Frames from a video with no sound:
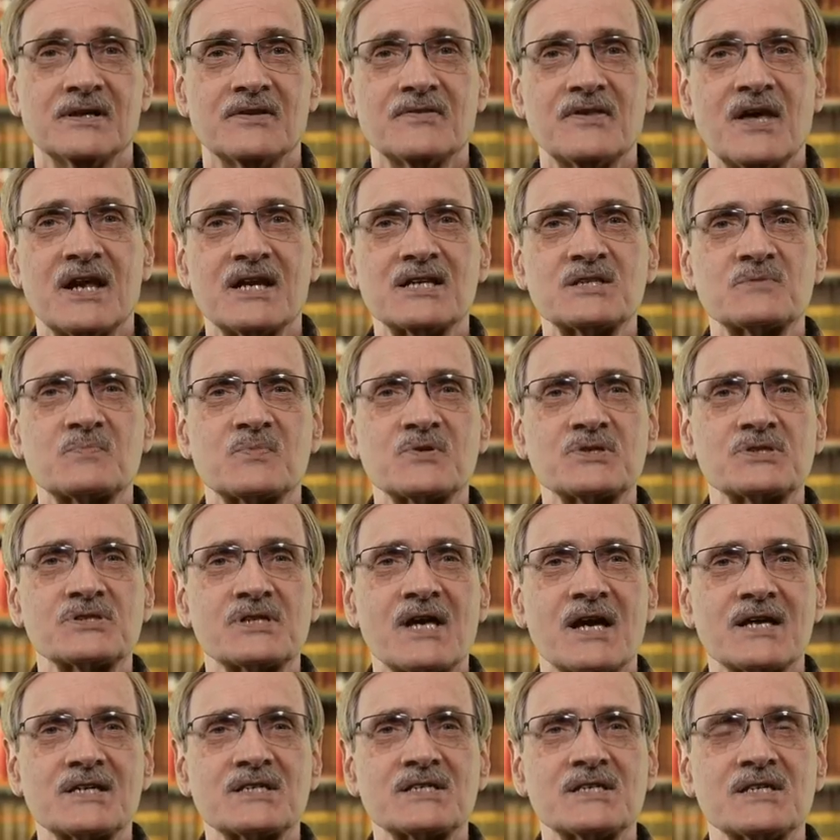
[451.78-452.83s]
And that is
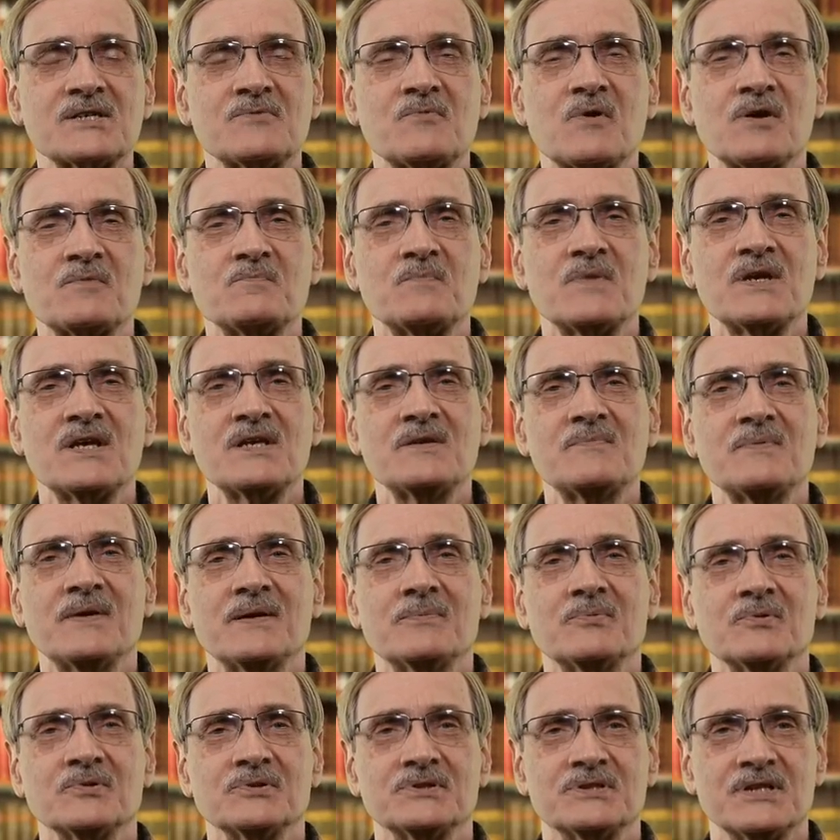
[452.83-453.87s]
precisely what many
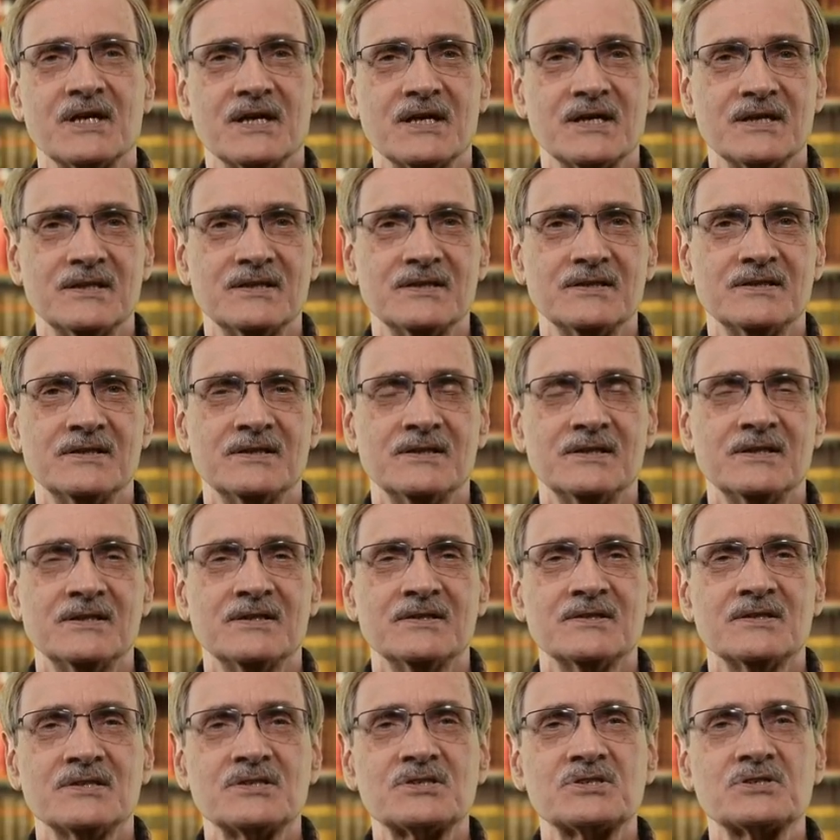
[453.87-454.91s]
people did.
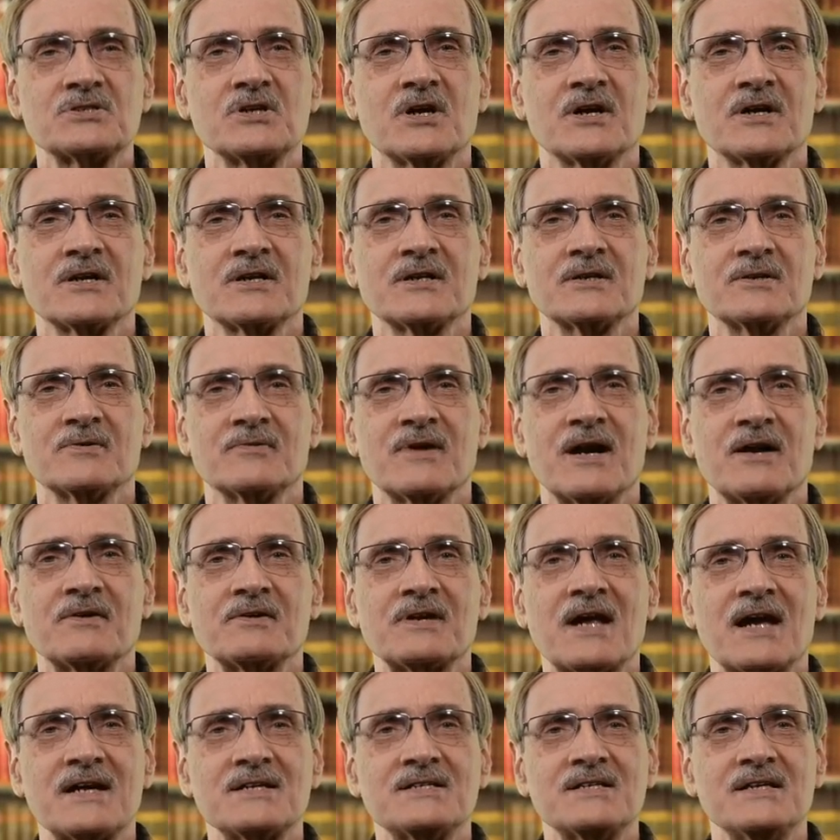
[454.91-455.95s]
This started
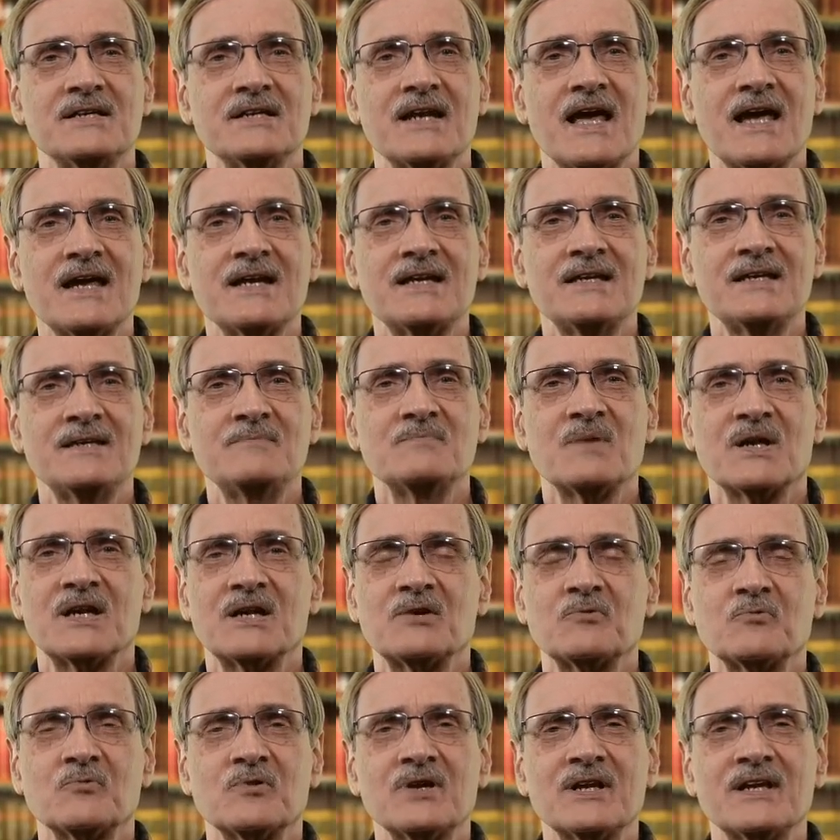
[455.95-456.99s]
around 1980, but
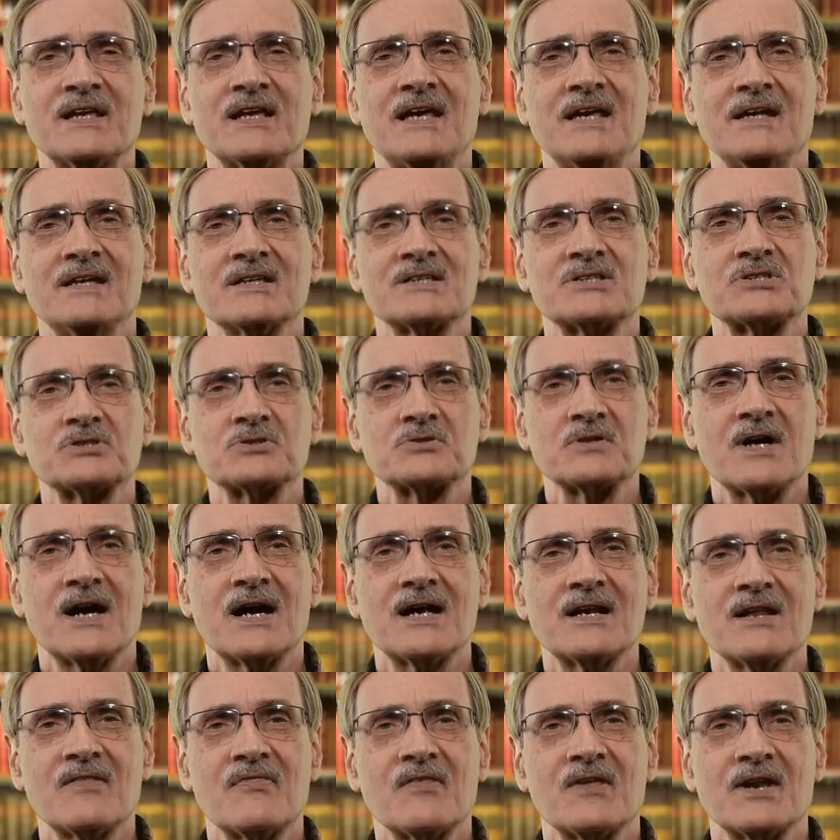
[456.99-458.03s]
it really hit its
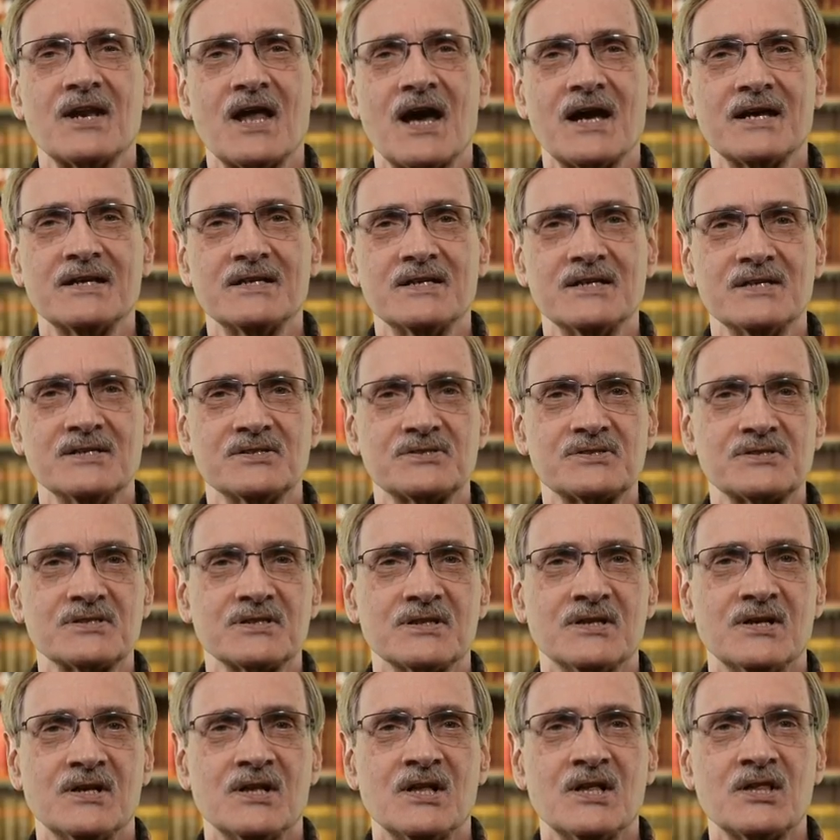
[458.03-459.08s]
stride in the 90s.
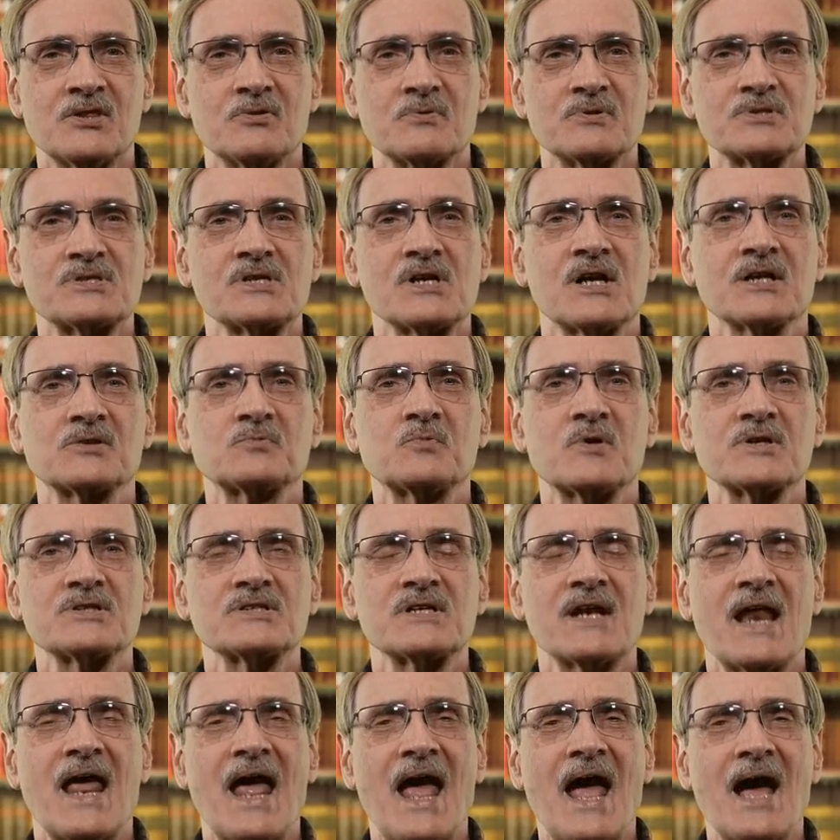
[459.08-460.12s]
The result was
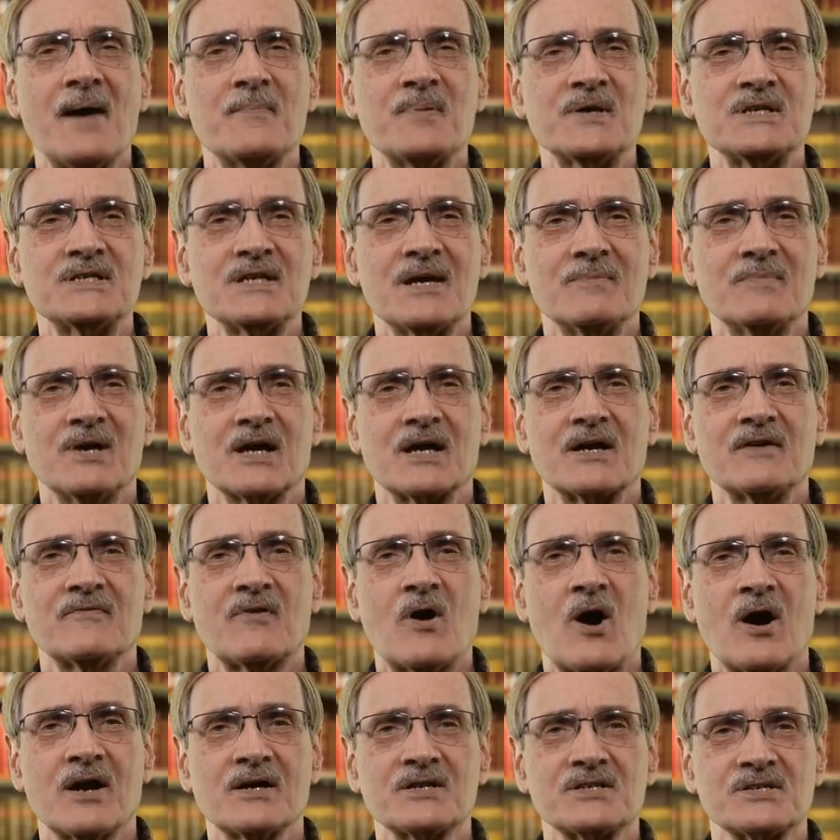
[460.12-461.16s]
an epidemic of
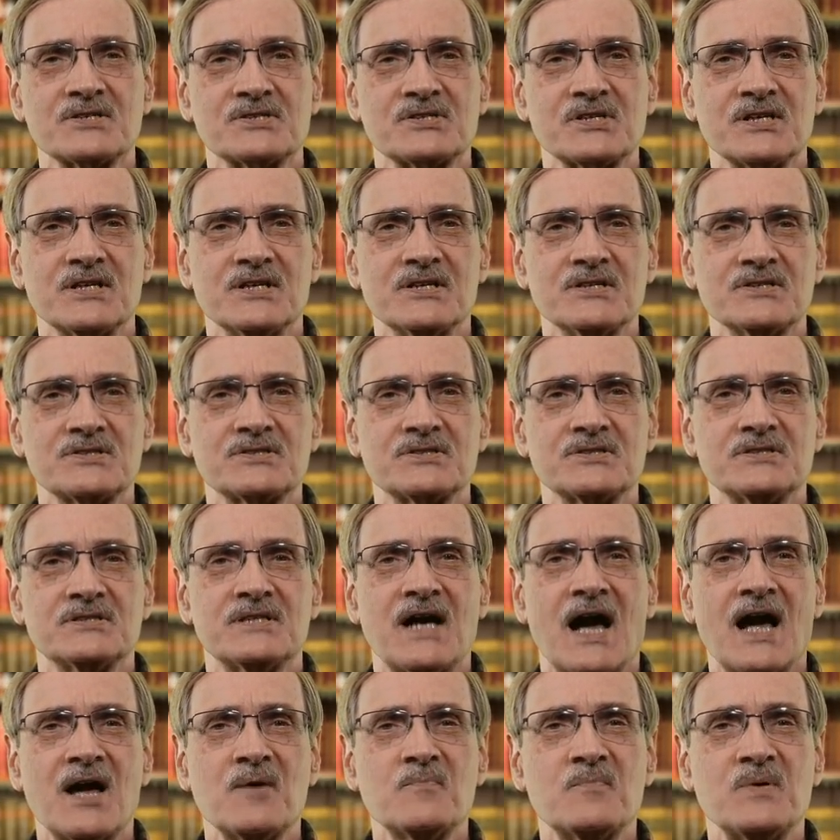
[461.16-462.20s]
heart disease,
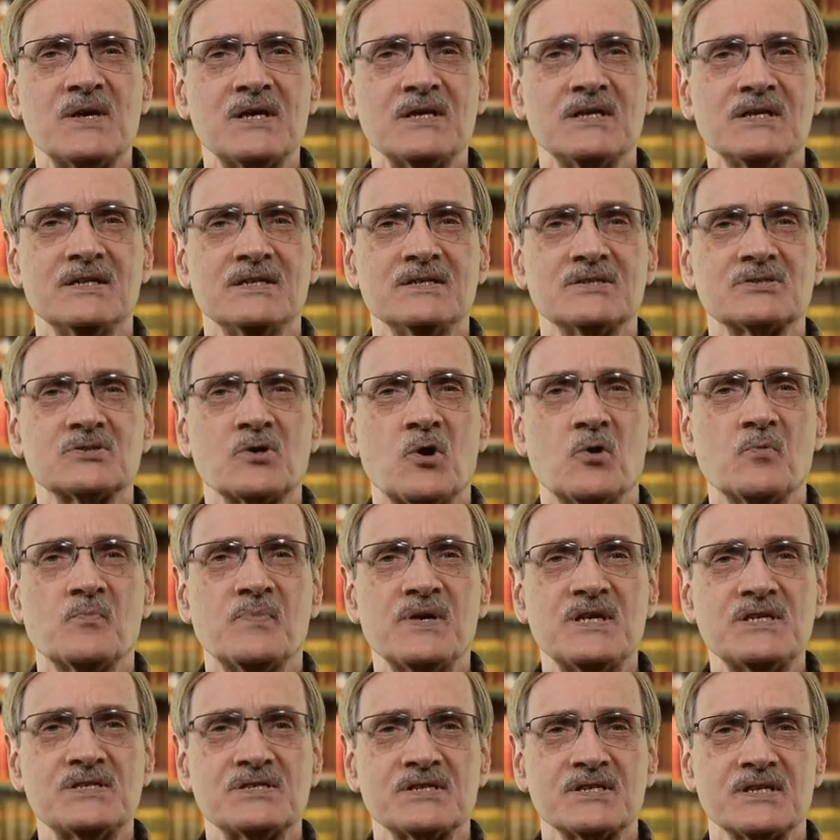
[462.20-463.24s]
diabetes,
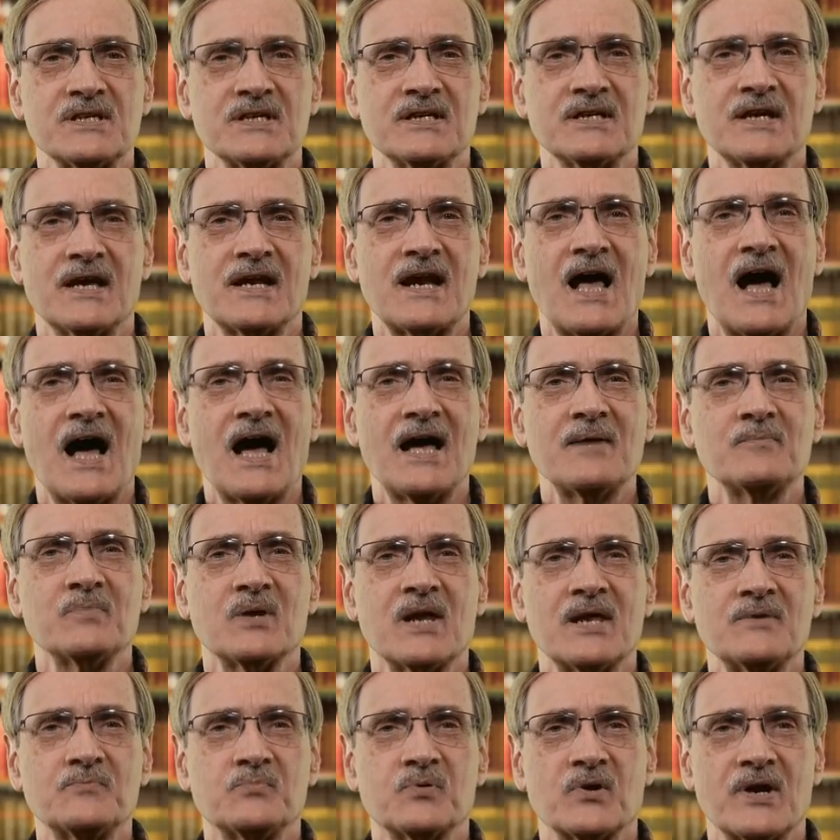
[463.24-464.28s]
obesity, and high
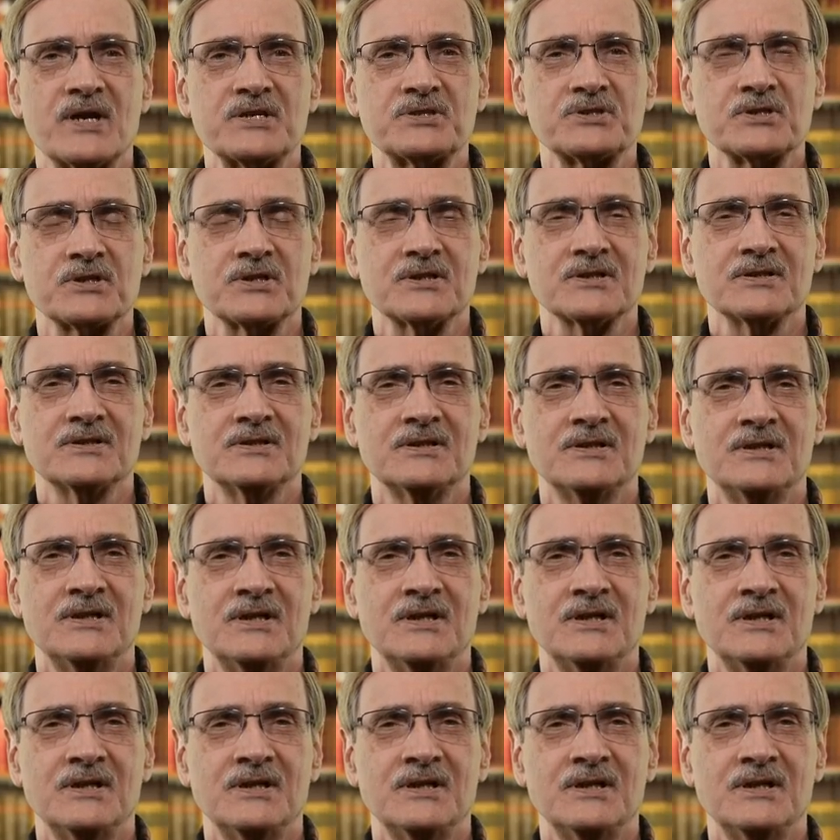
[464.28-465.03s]
blood pressure.